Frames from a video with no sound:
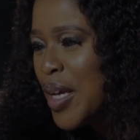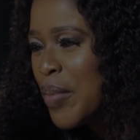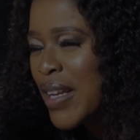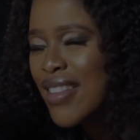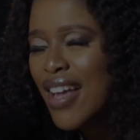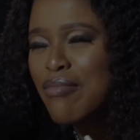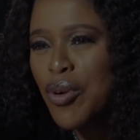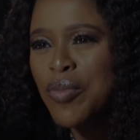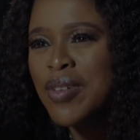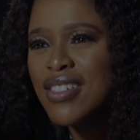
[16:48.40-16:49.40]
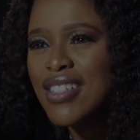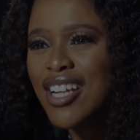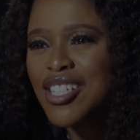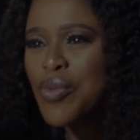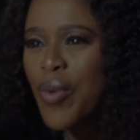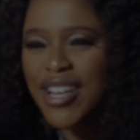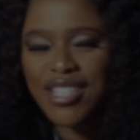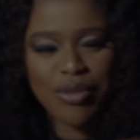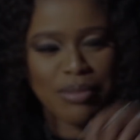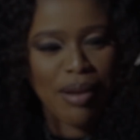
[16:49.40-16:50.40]
But at that moment, like I just
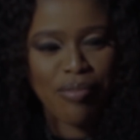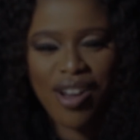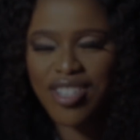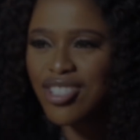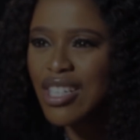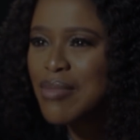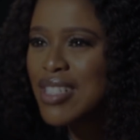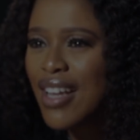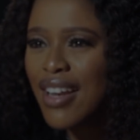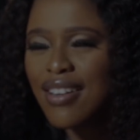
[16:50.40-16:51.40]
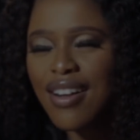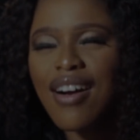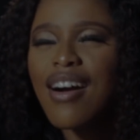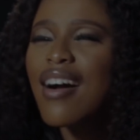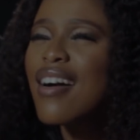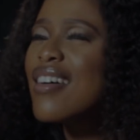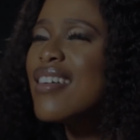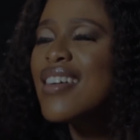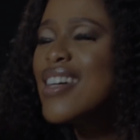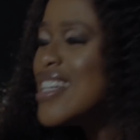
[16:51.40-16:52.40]
went with my brush and I'm just like, oh,
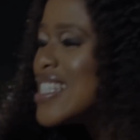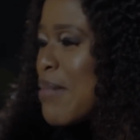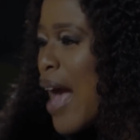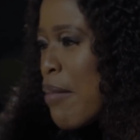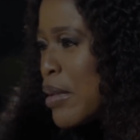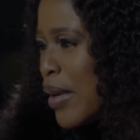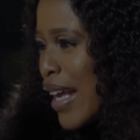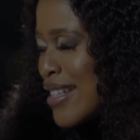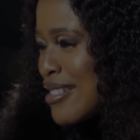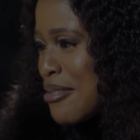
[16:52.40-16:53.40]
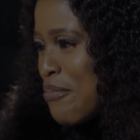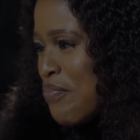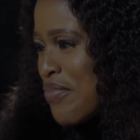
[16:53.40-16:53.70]
it's my happy place.